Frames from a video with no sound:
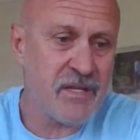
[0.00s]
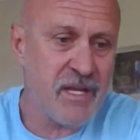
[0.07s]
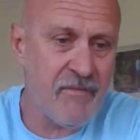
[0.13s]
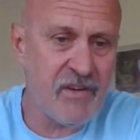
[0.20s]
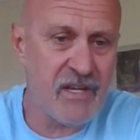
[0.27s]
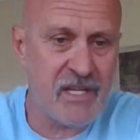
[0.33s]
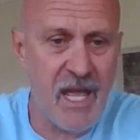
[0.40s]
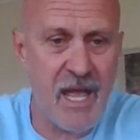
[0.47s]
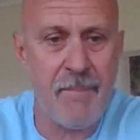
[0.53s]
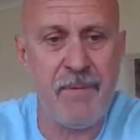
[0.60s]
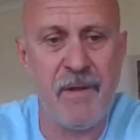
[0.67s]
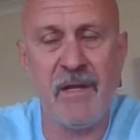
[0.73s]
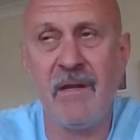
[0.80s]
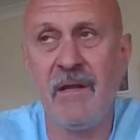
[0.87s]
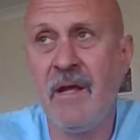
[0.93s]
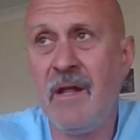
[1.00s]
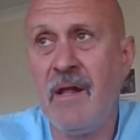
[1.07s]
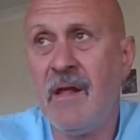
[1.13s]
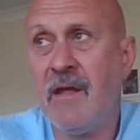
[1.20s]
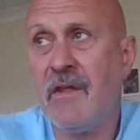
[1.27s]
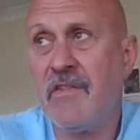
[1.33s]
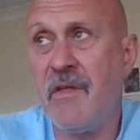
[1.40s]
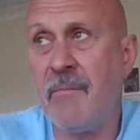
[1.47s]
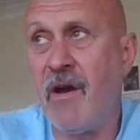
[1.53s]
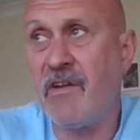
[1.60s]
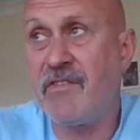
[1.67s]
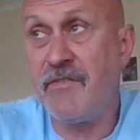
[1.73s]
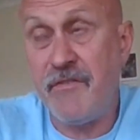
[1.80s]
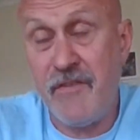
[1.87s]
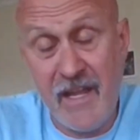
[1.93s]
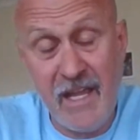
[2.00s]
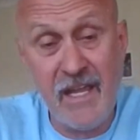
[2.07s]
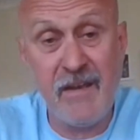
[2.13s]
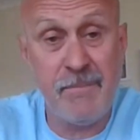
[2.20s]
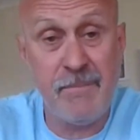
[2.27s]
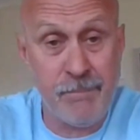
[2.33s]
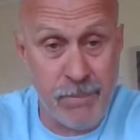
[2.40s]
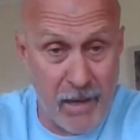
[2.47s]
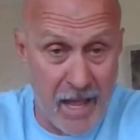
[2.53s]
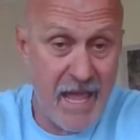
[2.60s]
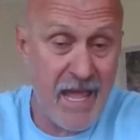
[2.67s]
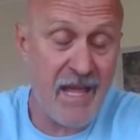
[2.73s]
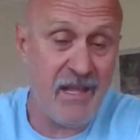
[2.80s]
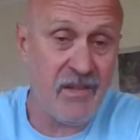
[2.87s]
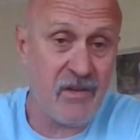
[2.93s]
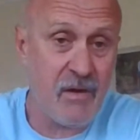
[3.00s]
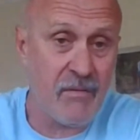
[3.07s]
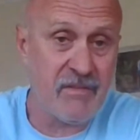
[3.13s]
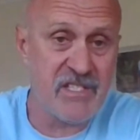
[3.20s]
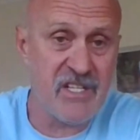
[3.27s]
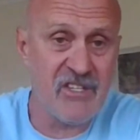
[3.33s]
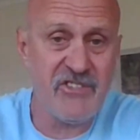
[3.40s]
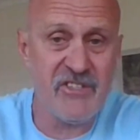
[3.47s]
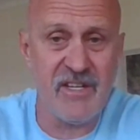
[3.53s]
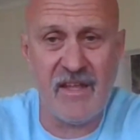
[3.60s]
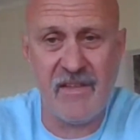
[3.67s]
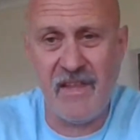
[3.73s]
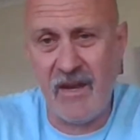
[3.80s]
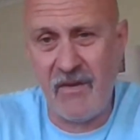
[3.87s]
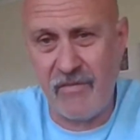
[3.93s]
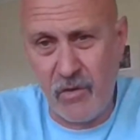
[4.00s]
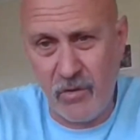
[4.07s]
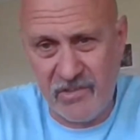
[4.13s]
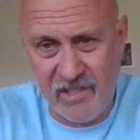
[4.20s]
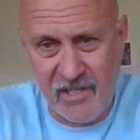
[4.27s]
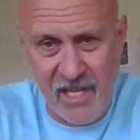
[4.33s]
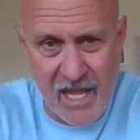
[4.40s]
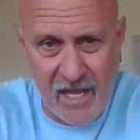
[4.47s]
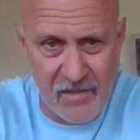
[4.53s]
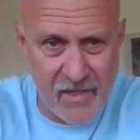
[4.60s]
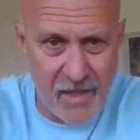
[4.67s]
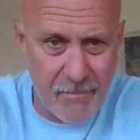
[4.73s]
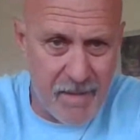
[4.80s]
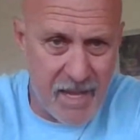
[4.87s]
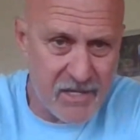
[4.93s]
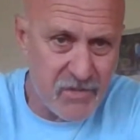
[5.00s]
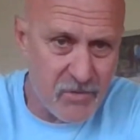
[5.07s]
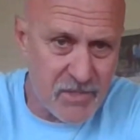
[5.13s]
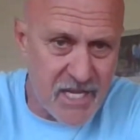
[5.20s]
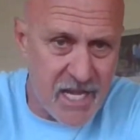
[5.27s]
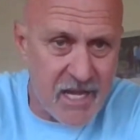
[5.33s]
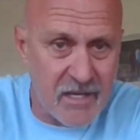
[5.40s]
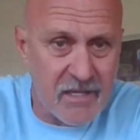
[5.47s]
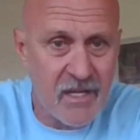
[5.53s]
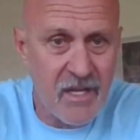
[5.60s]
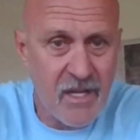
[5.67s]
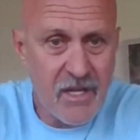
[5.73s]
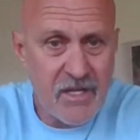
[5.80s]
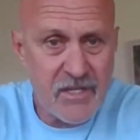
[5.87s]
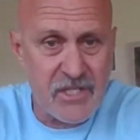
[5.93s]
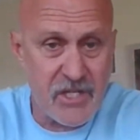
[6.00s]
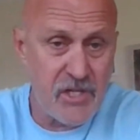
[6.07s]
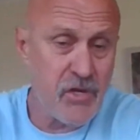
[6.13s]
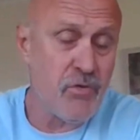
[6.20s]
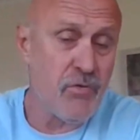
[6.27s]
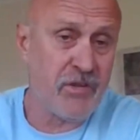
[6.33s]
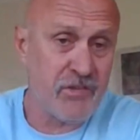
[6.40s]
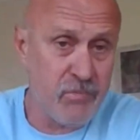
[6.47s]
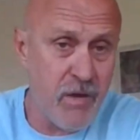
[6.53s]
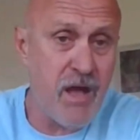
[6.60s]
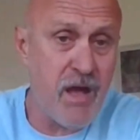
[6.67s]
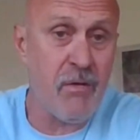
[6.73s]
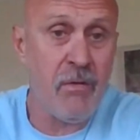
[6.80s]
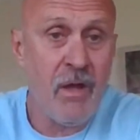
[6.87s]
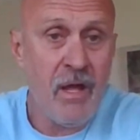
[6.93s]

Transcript: Kevin Campion, the most feared player in the competition. And then, of course, he handed that mantle down to you as well.